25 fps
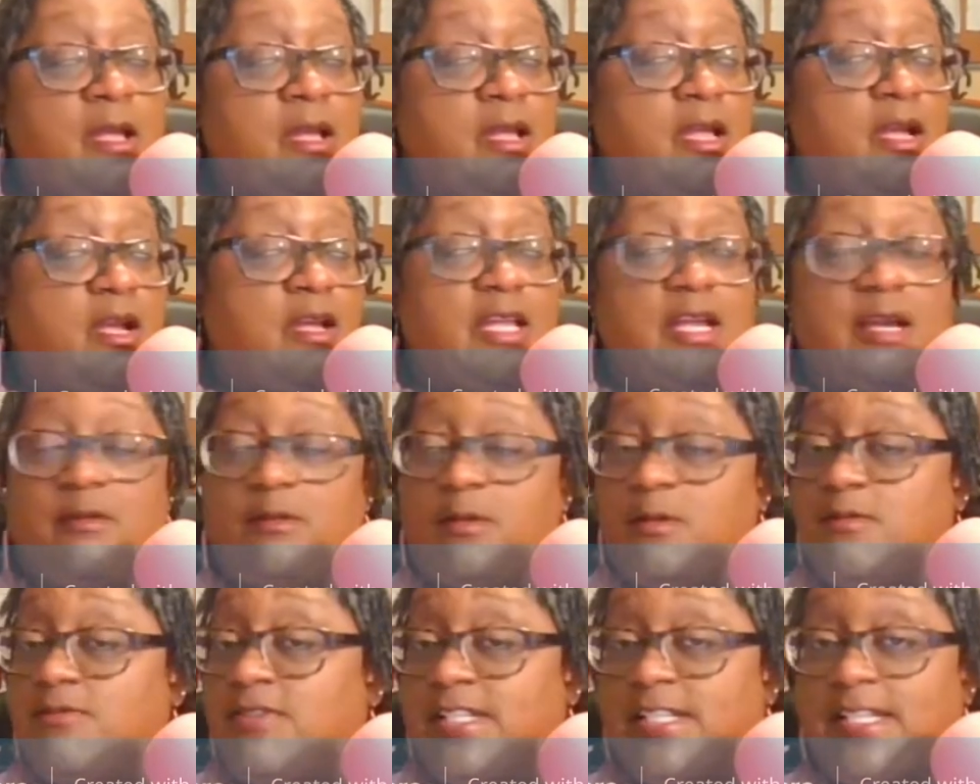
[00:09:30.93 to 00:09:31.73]
Uh, uh,
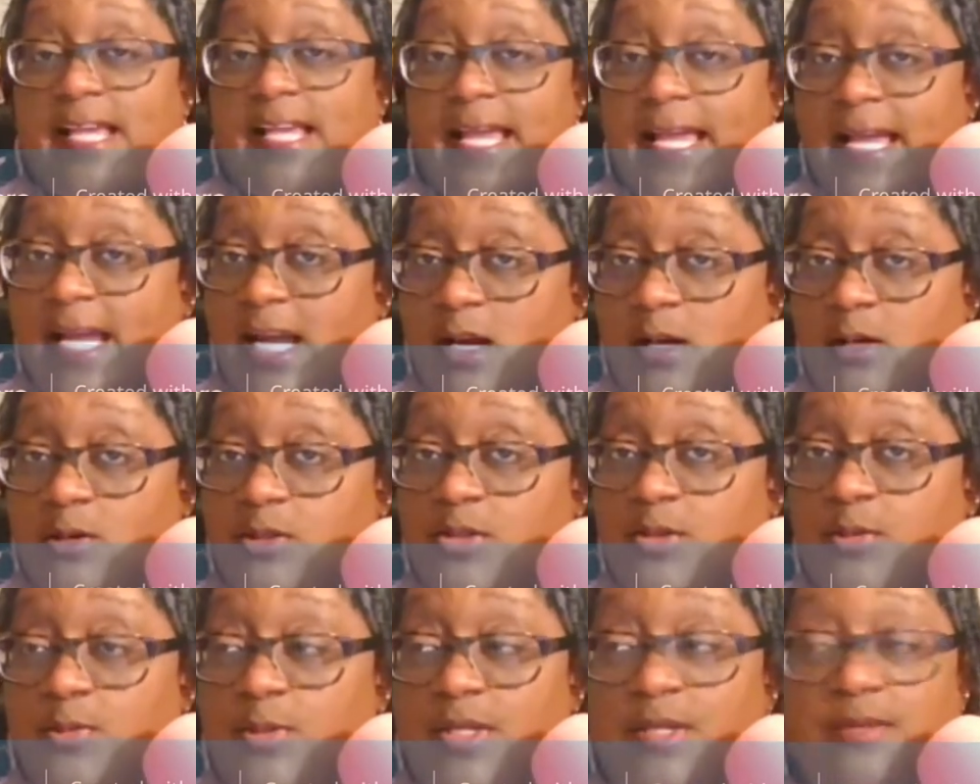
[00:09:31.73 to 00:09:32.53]
over at the
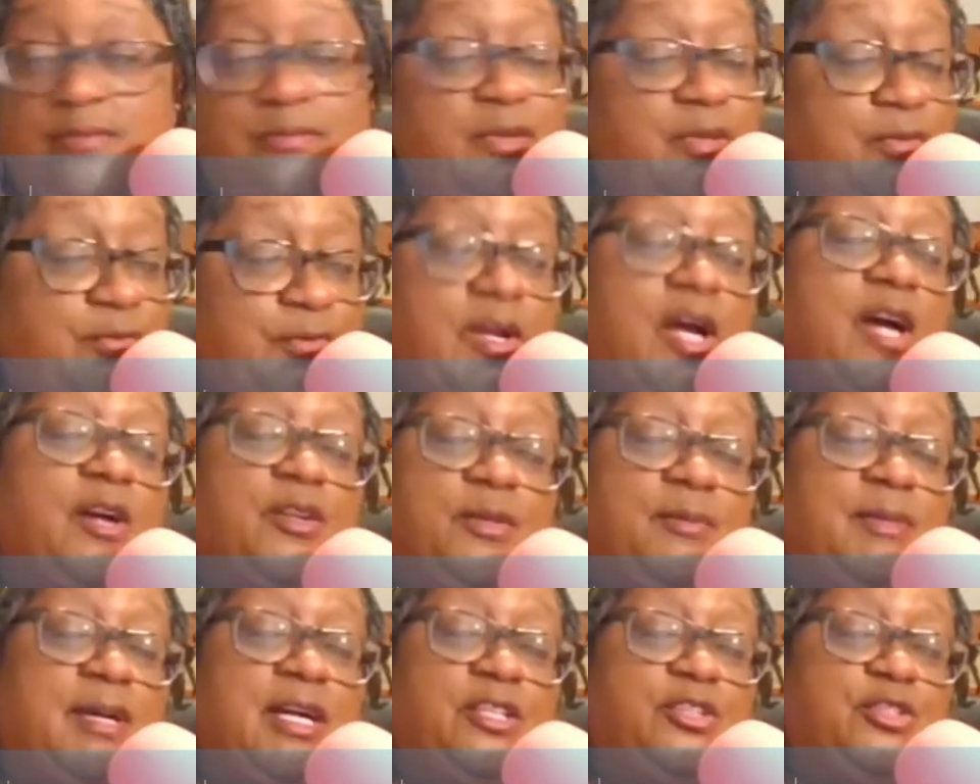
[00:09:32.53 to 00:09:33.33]
house, we we've talked
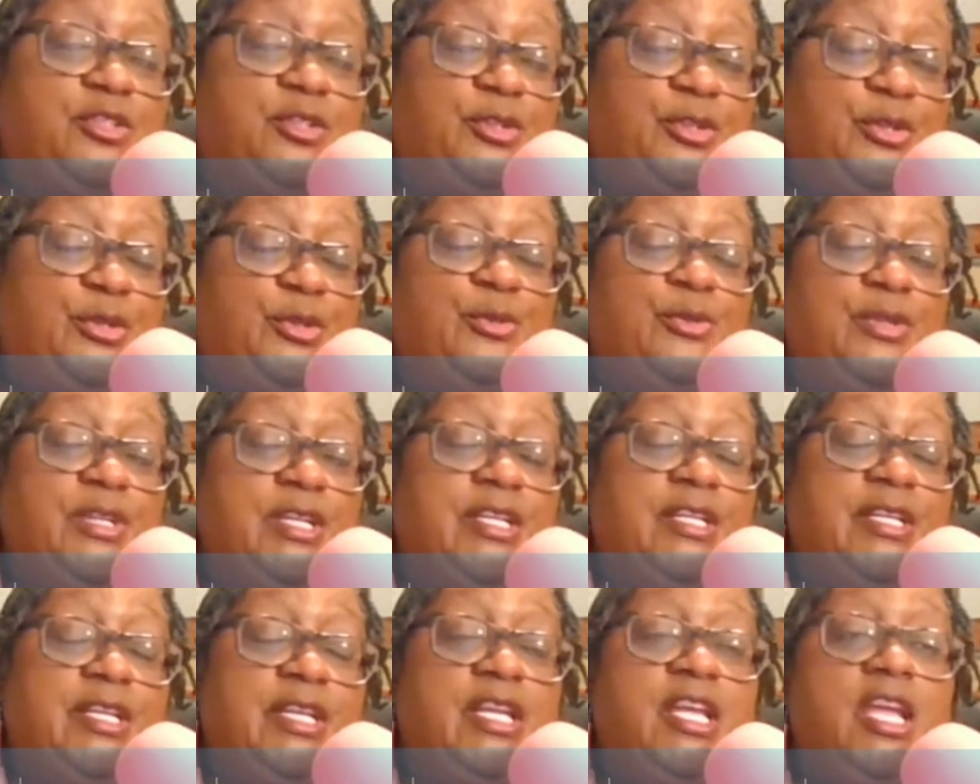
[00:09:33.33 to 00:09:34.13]
about you too,
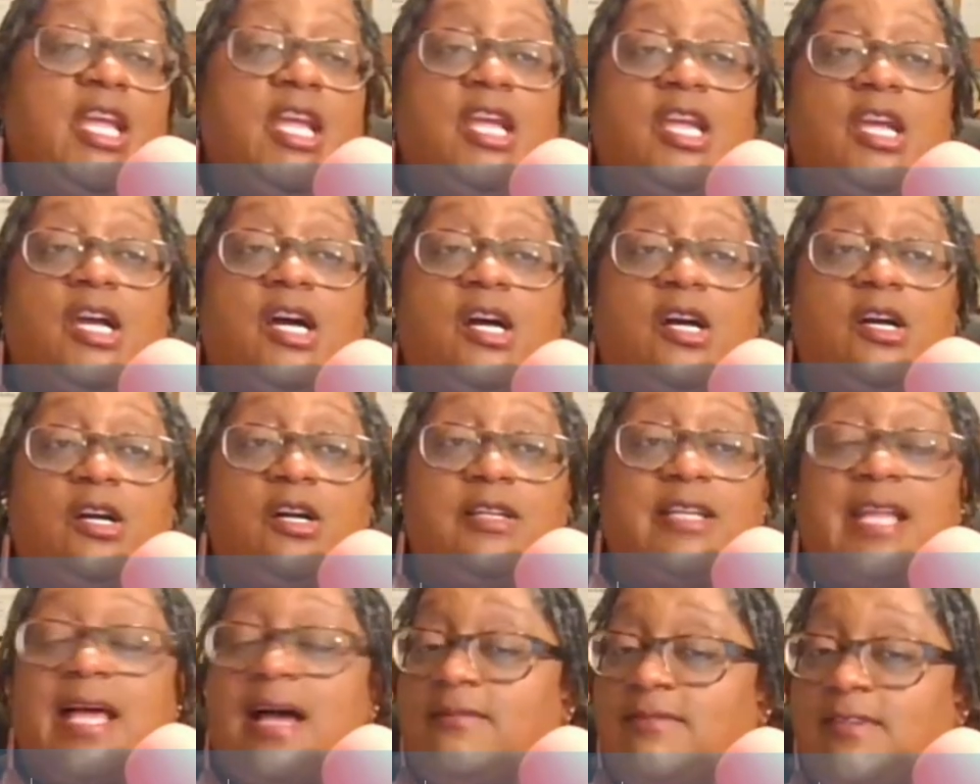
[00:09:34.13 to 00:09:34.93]
Nene, uh,
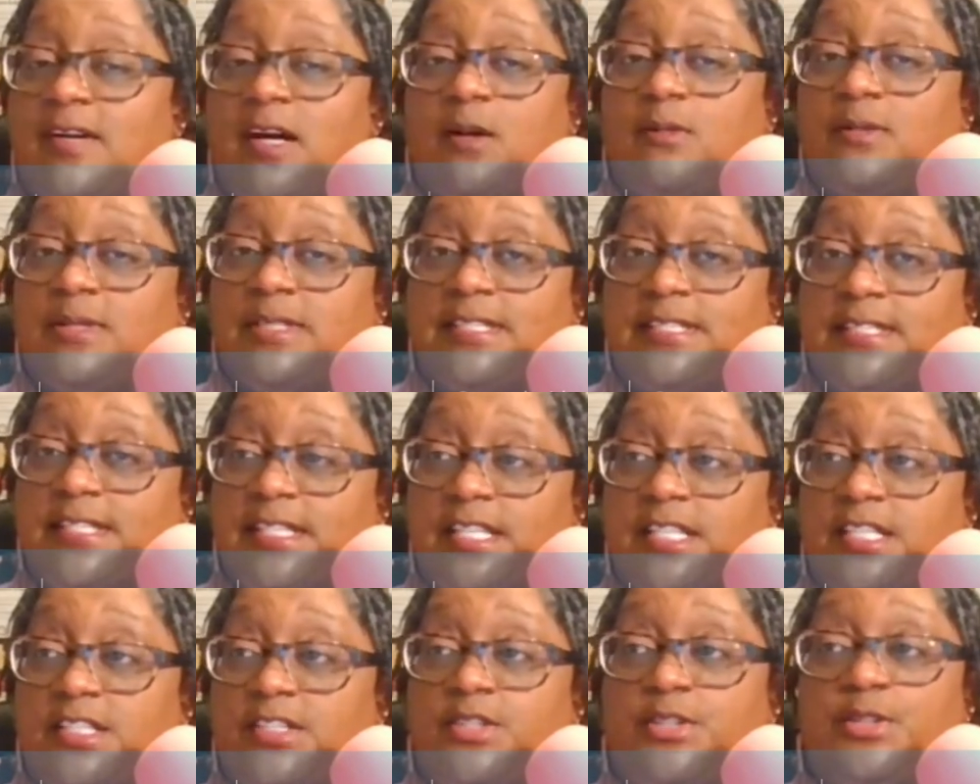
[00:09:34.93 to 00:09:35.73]
and I've always
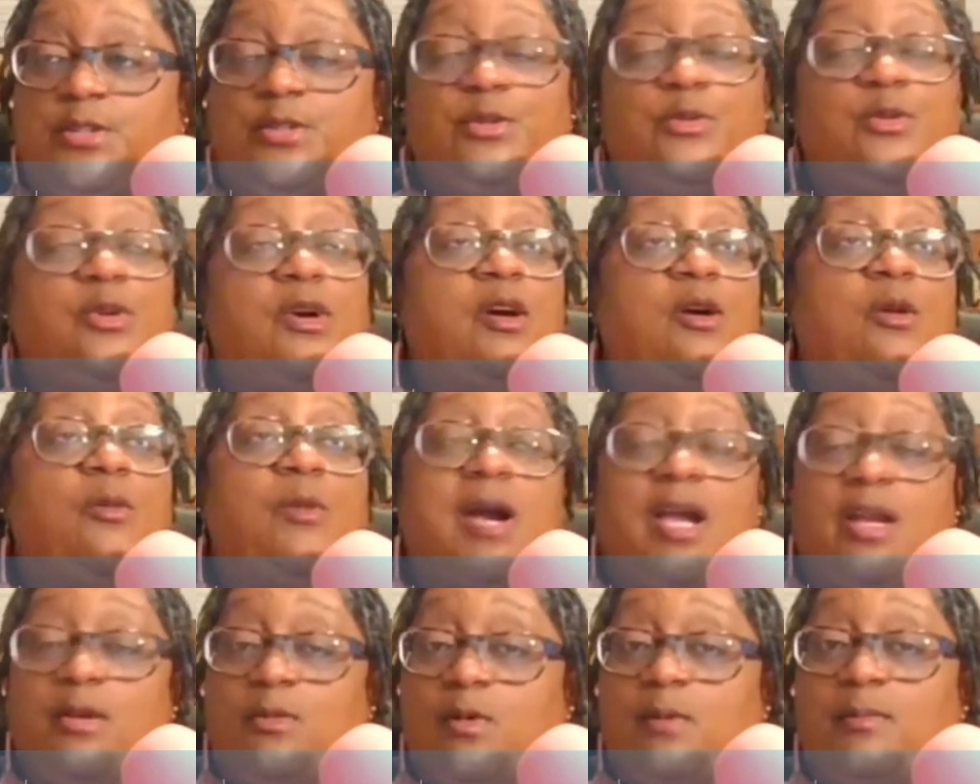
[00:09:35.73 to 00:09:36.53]
said you are a
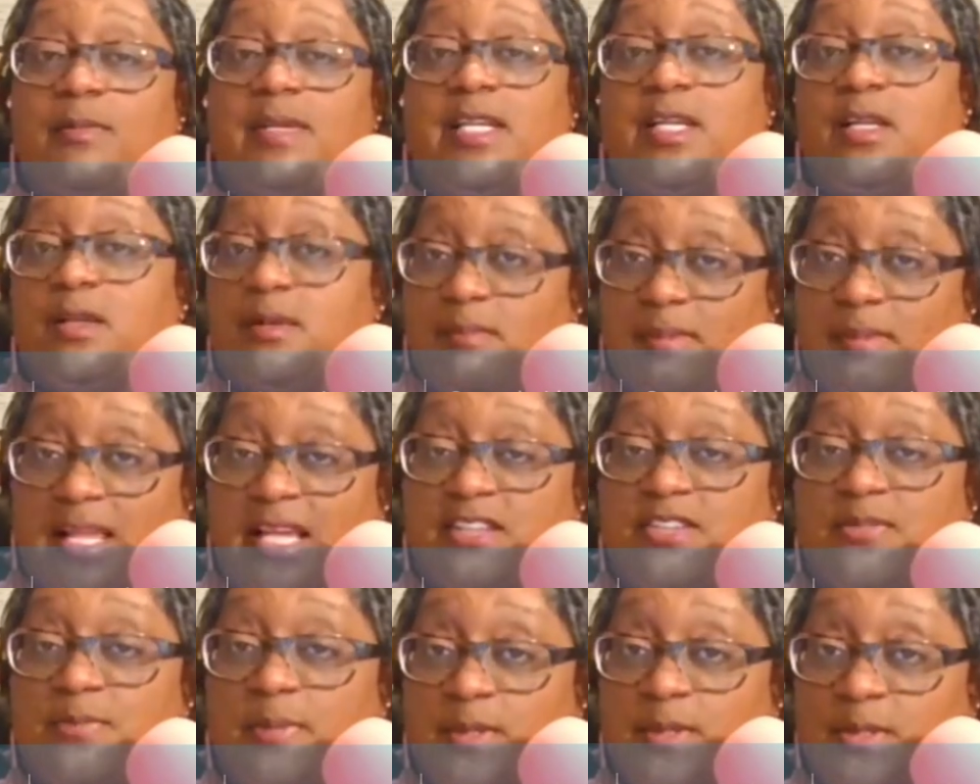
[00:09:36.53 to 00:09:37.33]
white woman in a
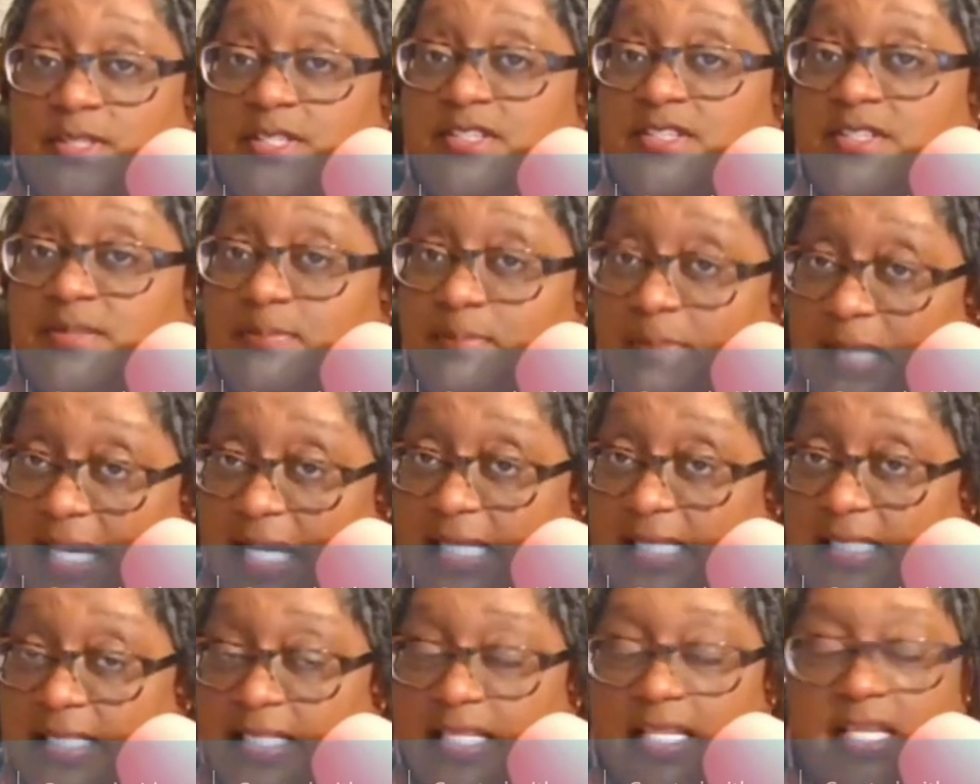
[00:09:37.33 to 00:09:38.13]
black person's
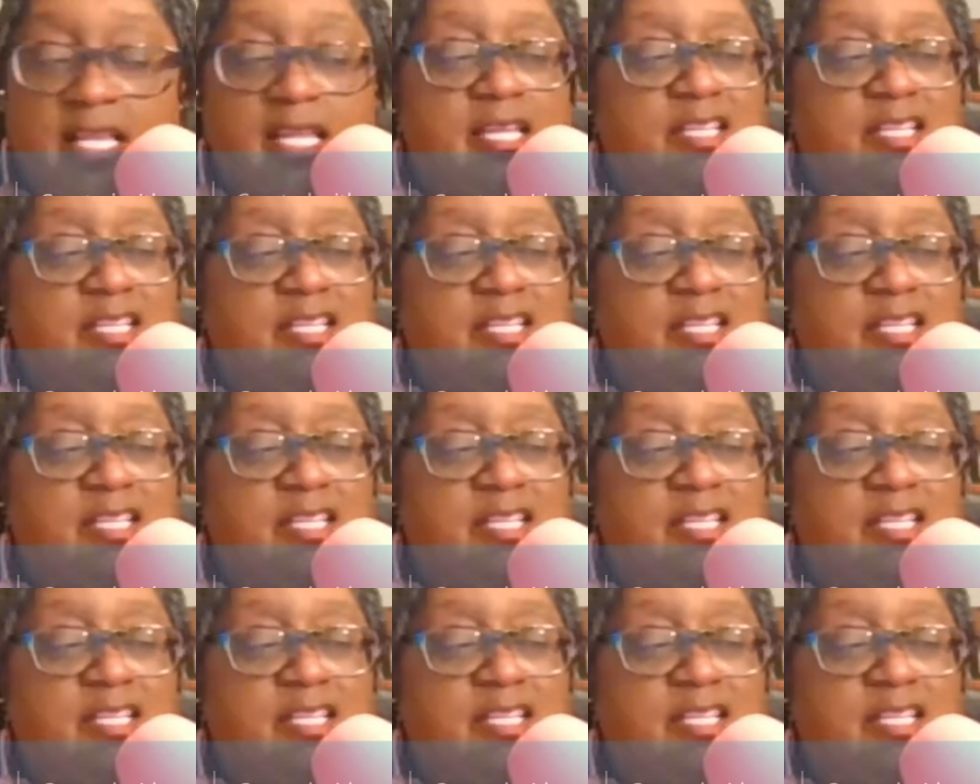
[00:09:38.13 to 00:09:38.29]
body.